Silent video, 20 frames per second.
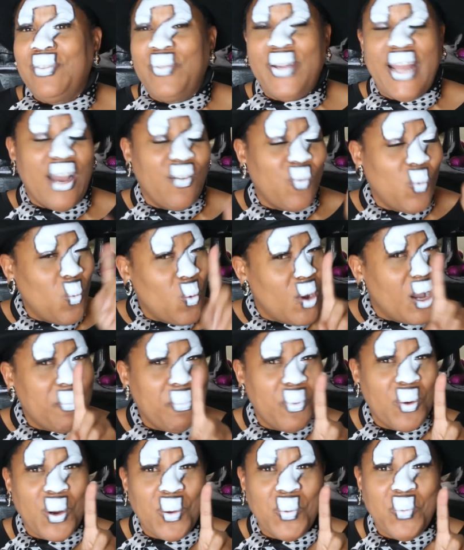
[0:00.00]
We have 1
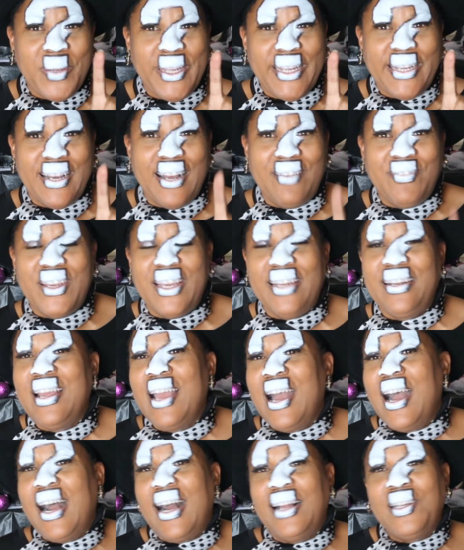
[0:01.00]
more week of it.
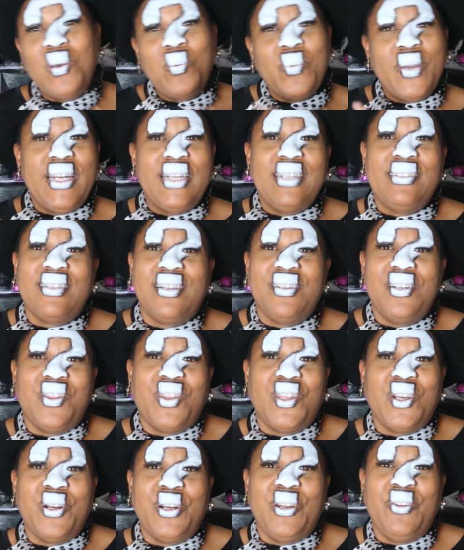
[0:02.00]
Halloween is on the
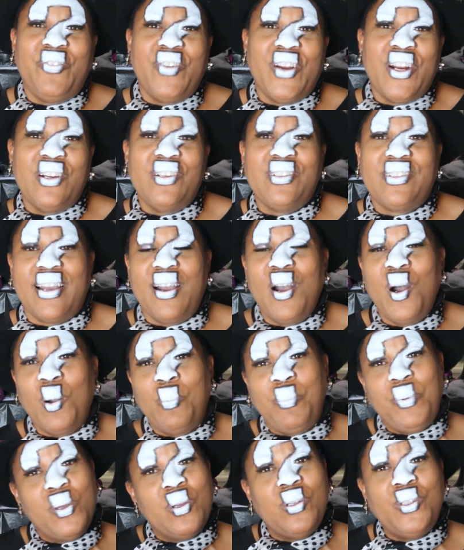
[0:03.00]
31st. I
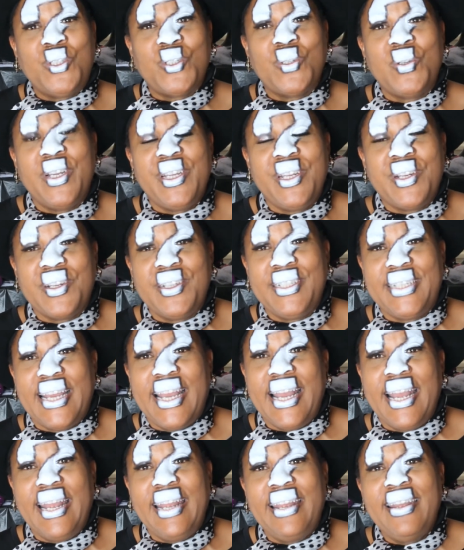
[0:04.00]
hope you enjoy your
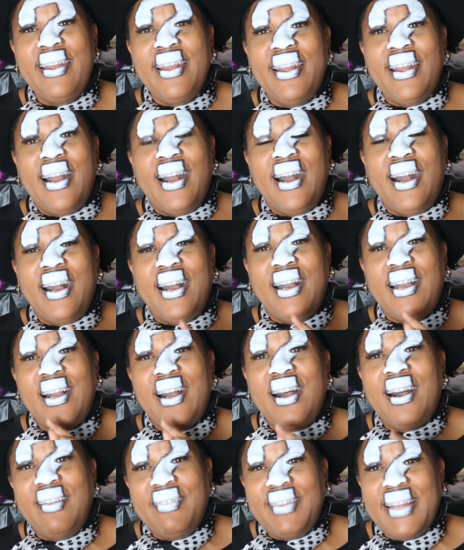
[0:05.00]
day
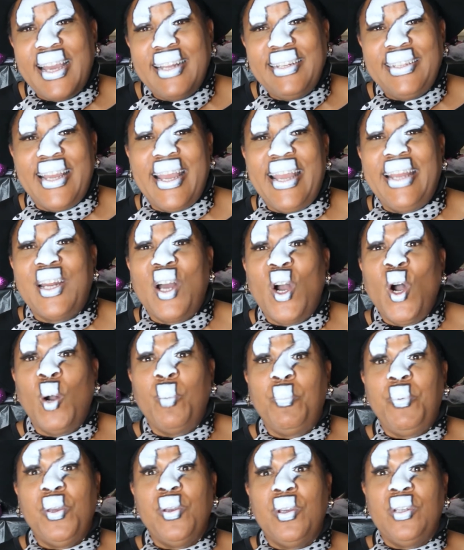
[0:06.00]
on that day, and I
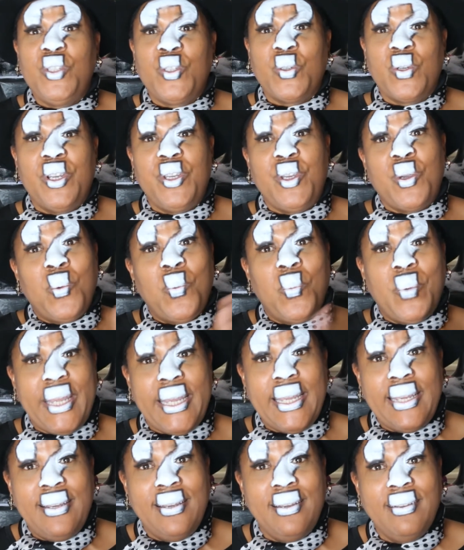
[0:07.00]
hope you enjoy your
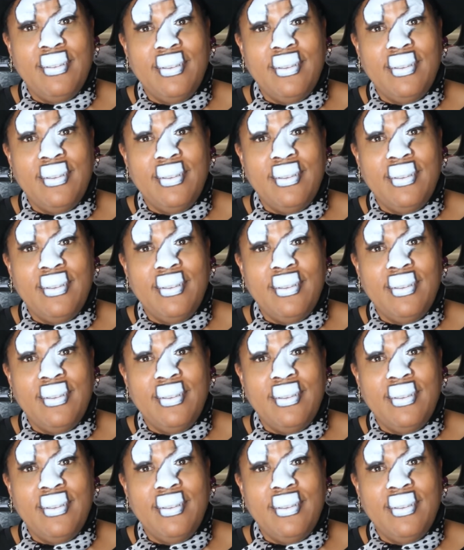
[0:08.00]
week.